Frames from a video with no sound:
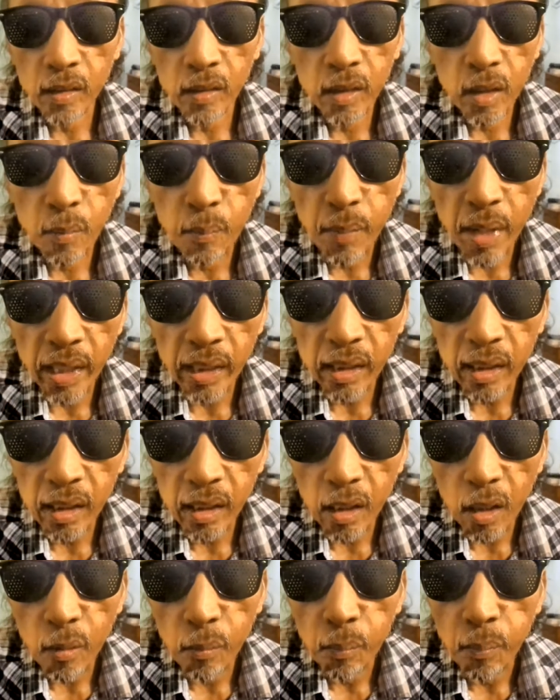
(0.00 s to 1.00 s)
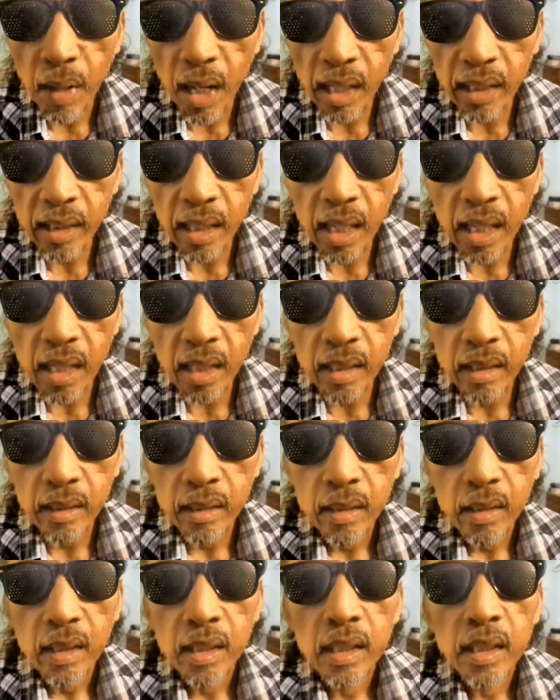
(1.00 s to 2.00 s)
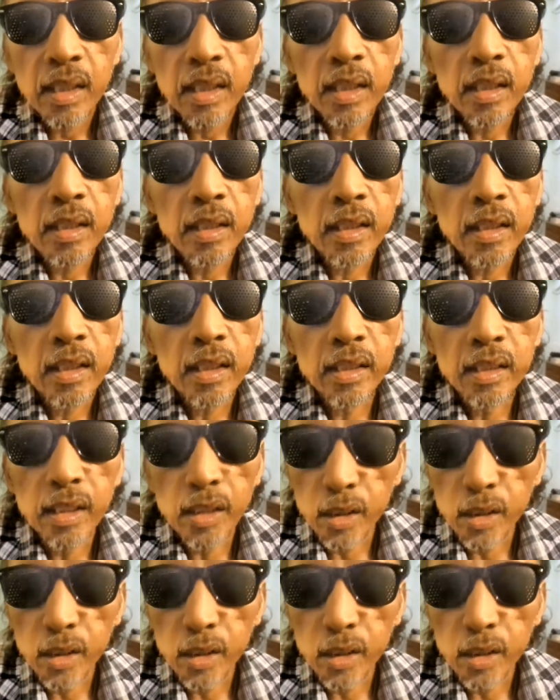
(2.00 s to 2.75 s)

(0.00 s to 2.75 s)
the battle of Badr in the